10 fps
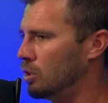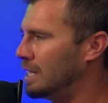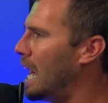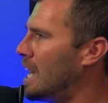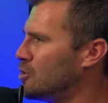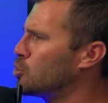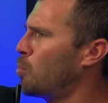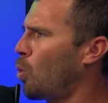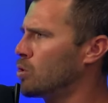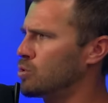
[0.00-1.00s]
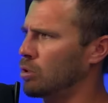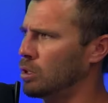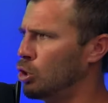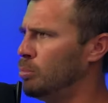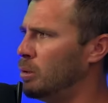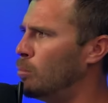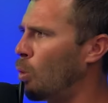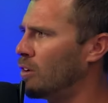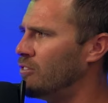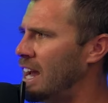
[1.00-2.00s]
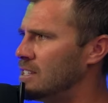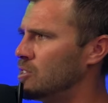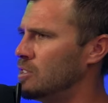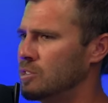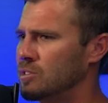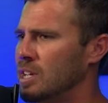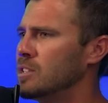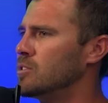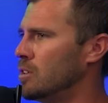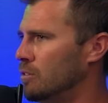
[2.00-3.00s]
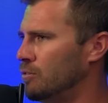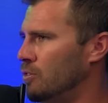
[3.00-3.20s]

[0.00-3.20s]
guys' sports are a little bit more advanced in the sense of